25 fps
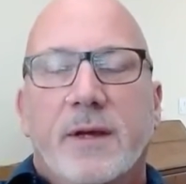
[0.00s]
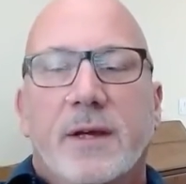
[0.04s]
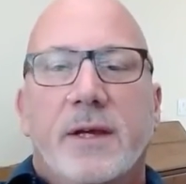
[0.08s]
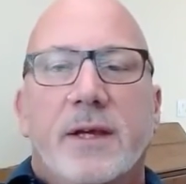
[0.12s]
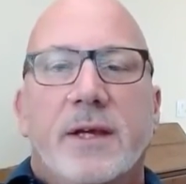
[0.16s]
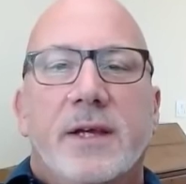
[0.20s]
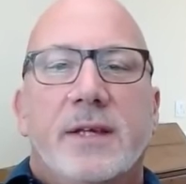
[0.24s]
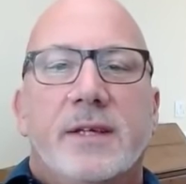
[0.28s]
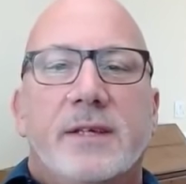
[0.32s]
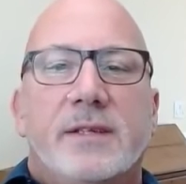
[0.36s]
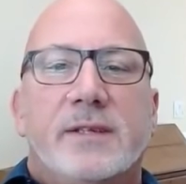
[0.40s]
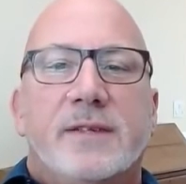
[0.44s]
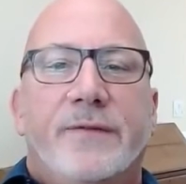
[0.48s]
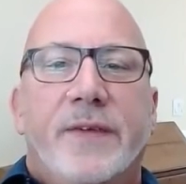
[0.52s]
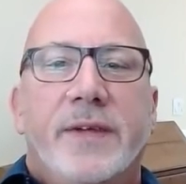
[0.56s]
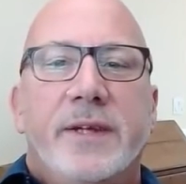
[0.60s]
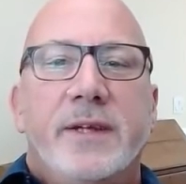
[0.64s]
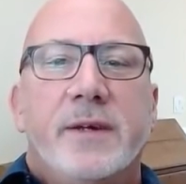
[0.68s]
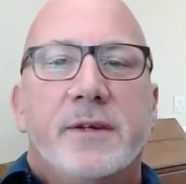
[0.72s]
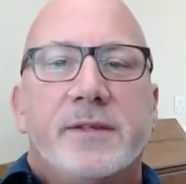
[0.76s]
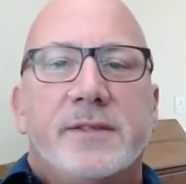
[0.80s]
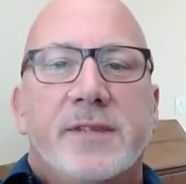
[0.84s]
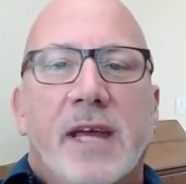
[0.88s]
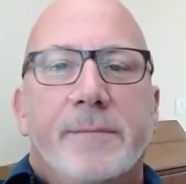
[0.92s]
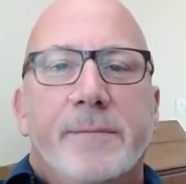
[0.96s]
is
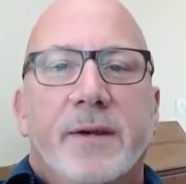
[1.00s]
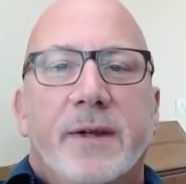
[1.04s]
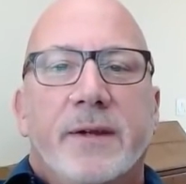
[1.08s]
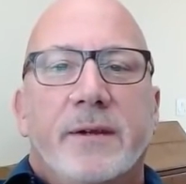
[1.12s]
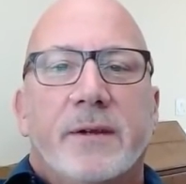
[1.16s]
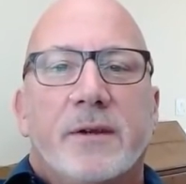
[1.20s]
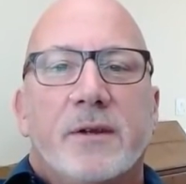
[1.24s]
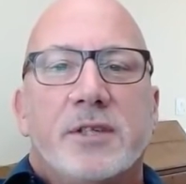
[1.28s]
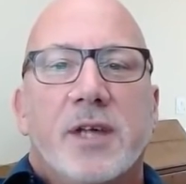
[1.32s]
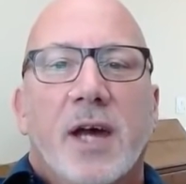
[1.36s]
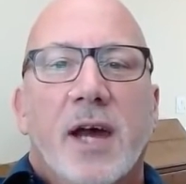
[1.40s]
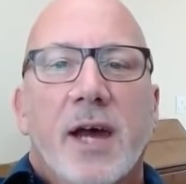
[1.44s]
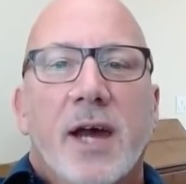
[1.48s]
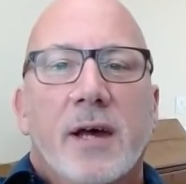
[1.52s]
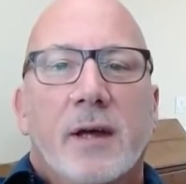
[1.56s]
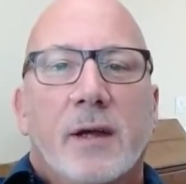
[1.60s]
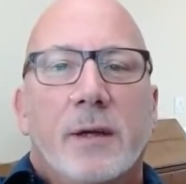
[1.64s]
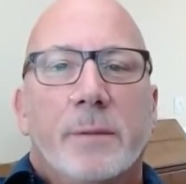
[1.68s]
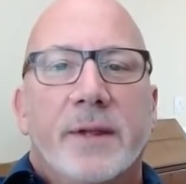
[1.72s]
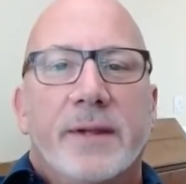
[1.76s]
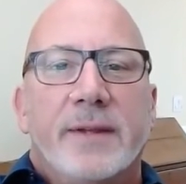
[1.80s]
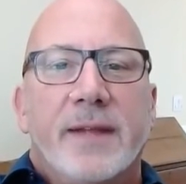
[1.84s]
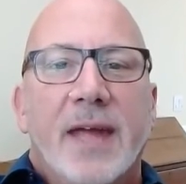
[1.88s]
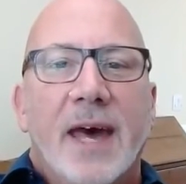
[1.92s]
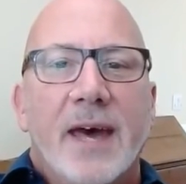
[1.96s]
videotaping your
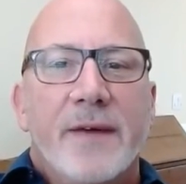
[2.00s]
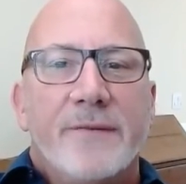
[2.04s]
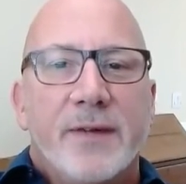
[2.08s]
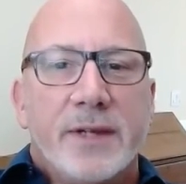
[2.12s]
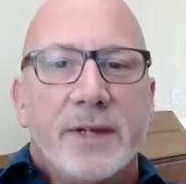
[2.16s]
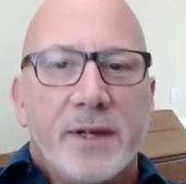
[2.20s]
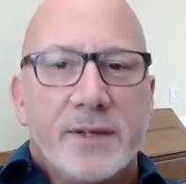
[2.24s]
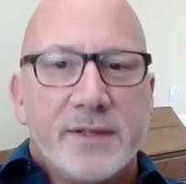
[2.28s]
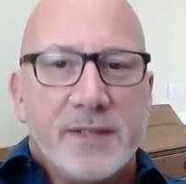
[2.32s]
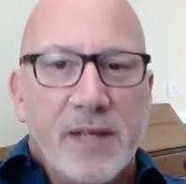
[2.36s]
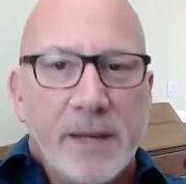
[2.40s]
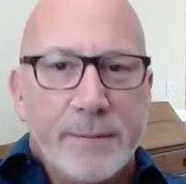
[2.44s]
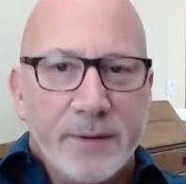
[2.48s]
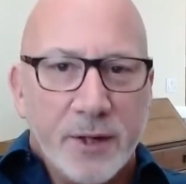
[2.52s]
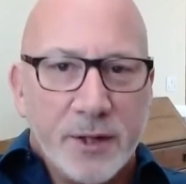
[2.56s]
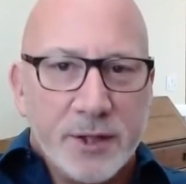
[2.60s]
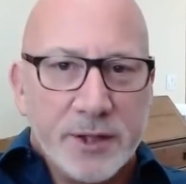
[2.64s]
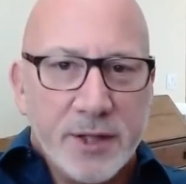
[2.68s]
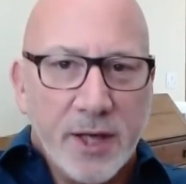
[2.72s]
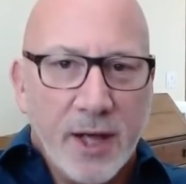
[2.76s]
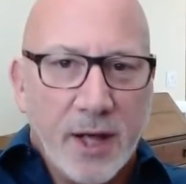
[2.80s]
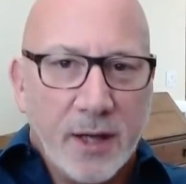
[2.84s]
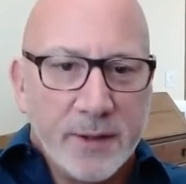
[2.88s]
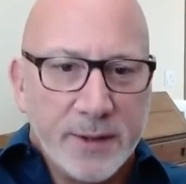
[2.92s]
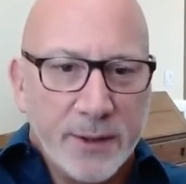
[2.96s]
child, but not videotaping your
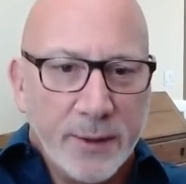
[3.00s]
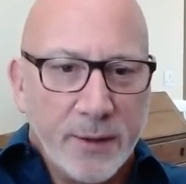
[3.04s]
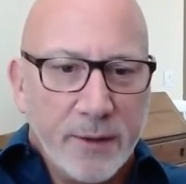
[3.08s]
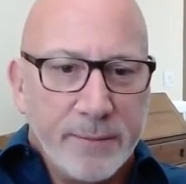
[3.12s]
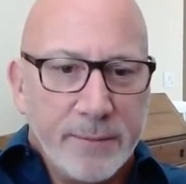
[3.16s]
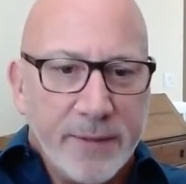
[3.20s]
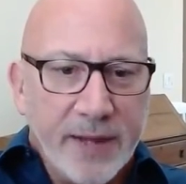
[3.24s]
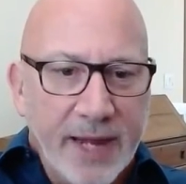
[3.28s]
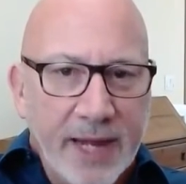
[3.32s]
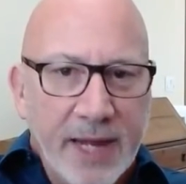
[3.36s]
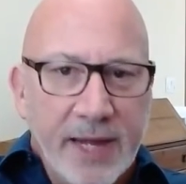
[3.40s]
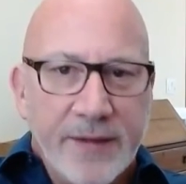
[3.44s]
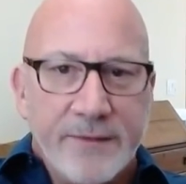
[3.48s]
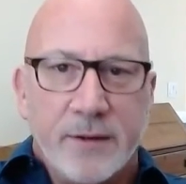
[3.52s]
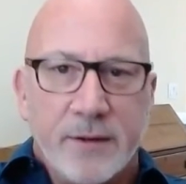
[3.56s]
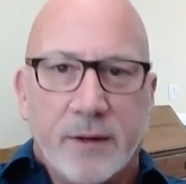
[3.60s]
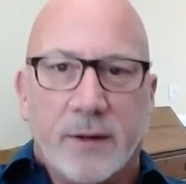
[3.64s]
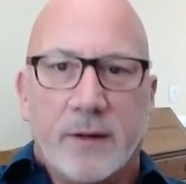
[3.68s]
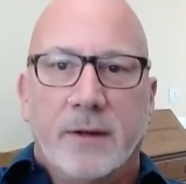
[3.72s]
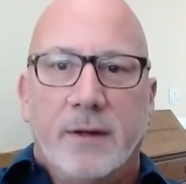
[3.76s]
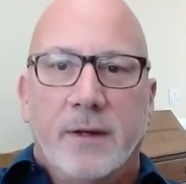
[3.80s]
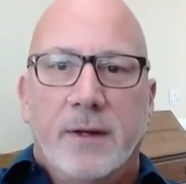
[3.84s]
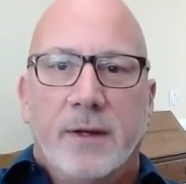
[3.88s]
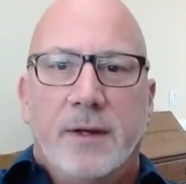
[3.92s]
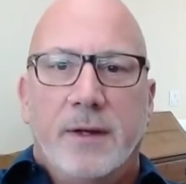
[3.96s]
child doing
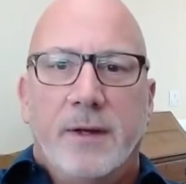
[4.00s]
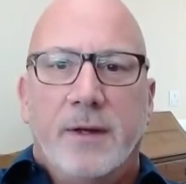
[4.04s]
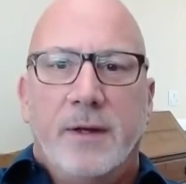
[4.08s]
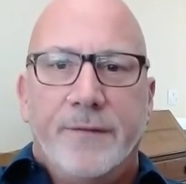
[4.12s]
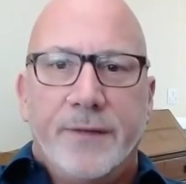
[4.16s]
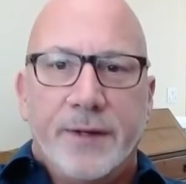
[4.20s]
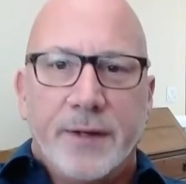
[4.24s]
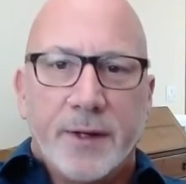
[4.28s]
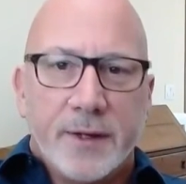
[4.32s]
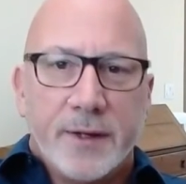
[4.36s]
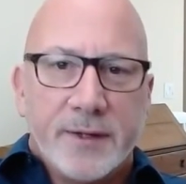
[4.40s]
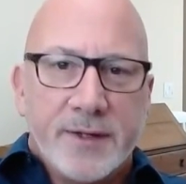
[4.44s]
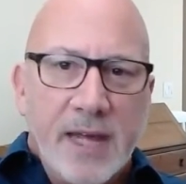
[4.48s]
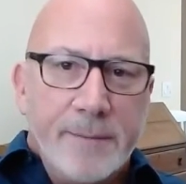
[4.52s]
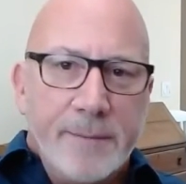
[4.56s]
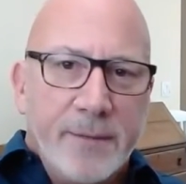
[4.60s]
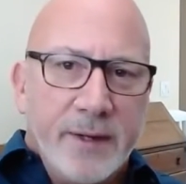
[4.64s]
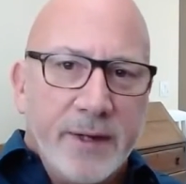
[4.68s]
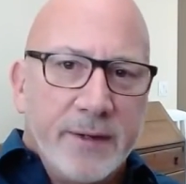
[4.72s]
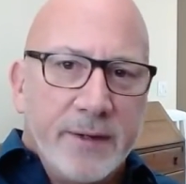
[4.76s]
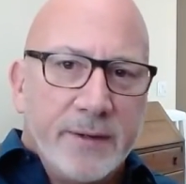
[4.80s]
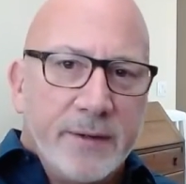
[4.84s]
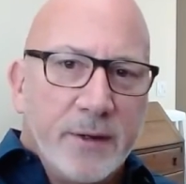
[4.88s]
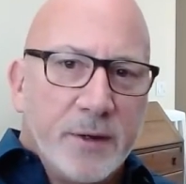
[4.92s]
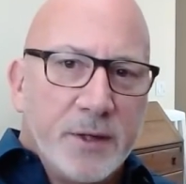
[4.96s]
behavior.
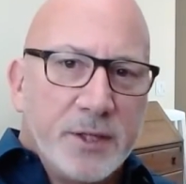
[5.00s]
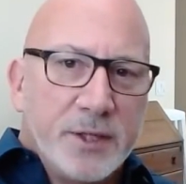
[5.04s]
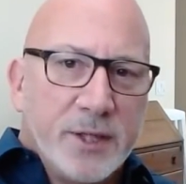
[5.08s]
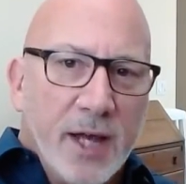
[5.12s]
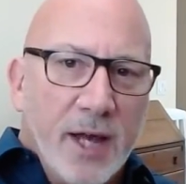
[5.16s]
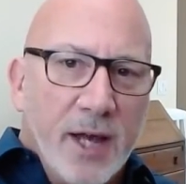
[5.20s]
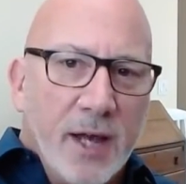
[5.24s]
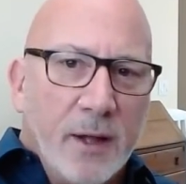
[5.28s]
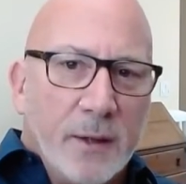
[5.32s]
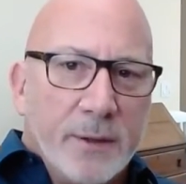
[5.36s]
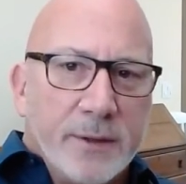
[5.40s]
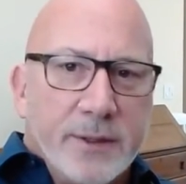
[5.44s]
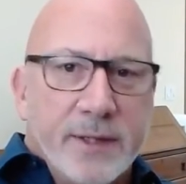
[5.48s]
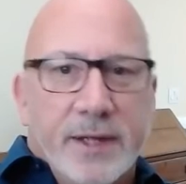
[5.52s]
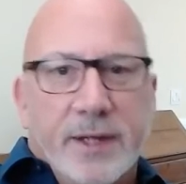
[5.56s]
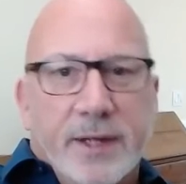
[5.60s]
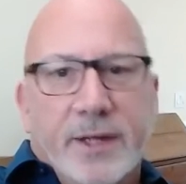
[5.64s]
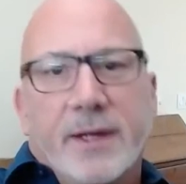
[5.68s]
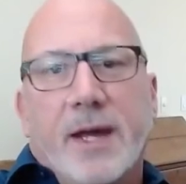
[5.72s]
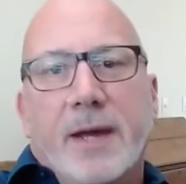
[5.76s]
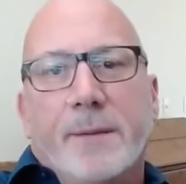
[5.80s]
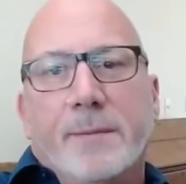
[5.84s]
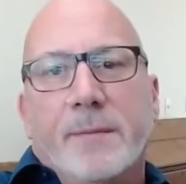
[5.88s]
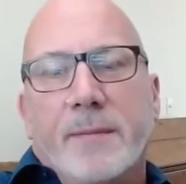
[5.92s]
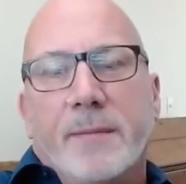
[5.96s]
Videotaping your child
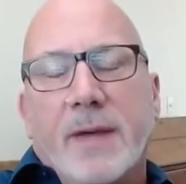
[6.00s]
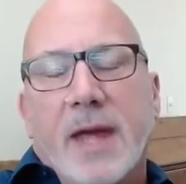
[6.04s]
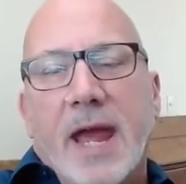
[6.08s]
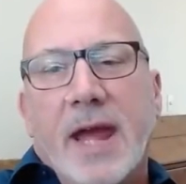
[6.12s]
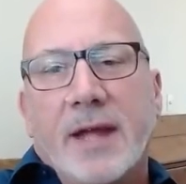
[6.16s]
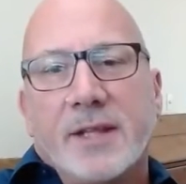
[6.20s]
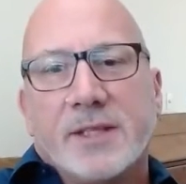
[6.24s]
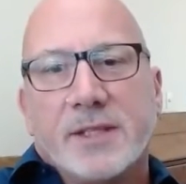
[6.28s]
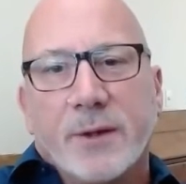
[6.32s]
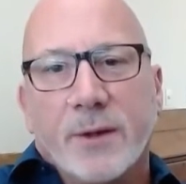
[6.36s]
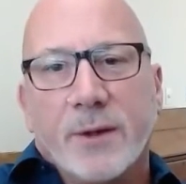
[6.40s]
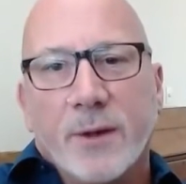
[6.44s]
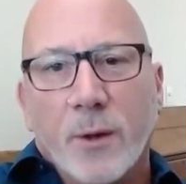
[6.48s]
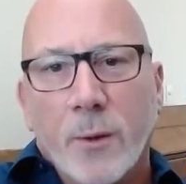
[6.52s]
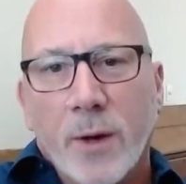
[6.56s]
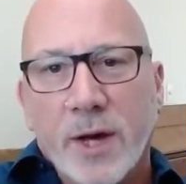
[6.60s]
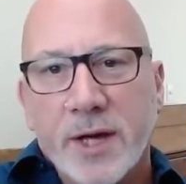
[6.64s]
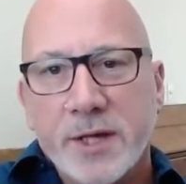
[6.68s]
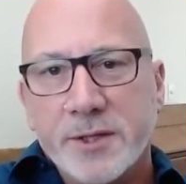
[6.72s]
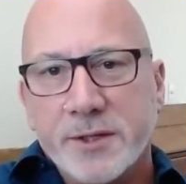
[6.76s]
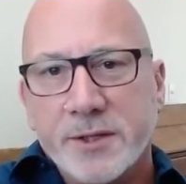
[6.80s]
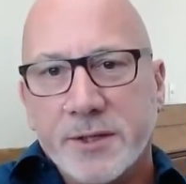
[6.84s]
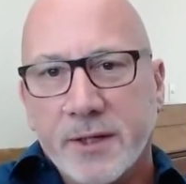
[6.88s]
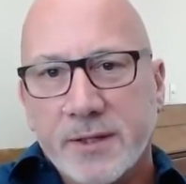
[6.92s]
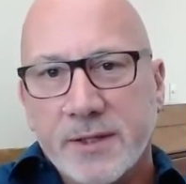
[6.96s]
answering
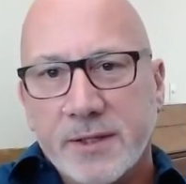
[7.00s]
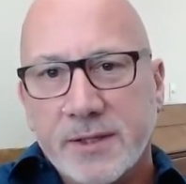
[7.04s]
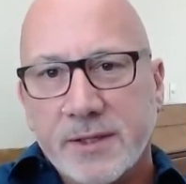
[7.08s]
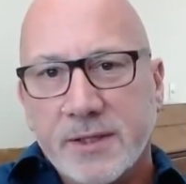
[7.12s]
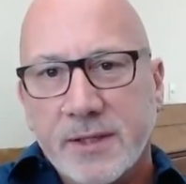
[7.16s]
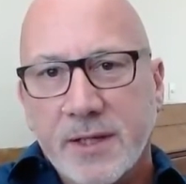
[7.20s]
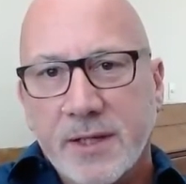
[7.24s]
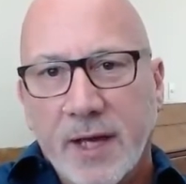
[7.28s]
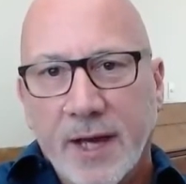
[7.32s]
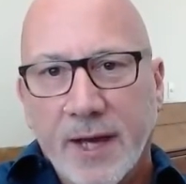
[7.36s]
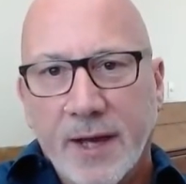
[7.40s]
questions.